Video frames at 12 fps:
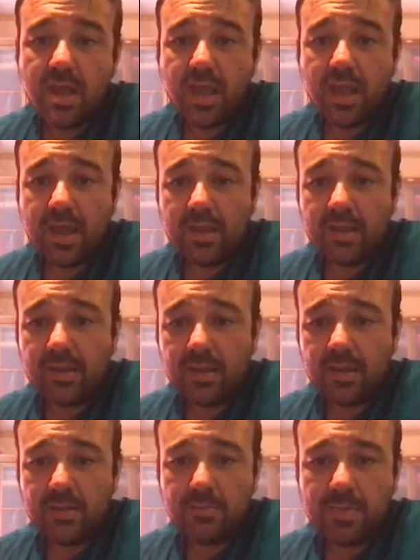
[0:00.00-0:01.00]

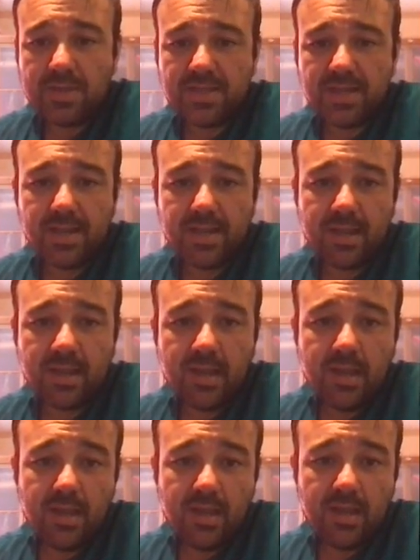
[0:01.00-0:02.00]
And basically,
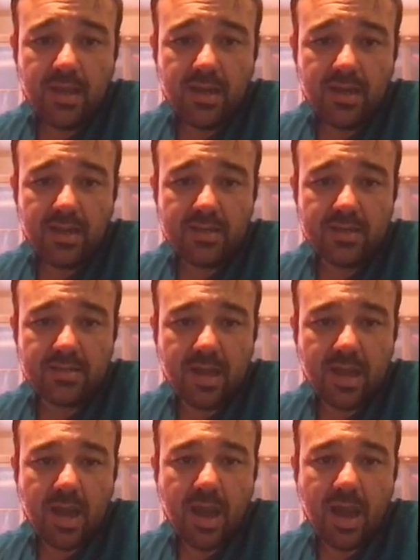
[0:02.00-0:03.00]
here is
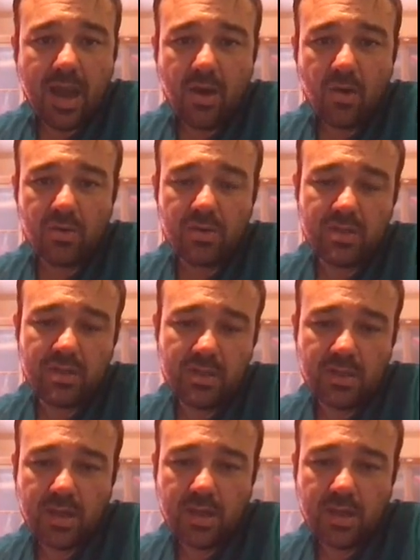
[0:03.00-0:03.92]
how the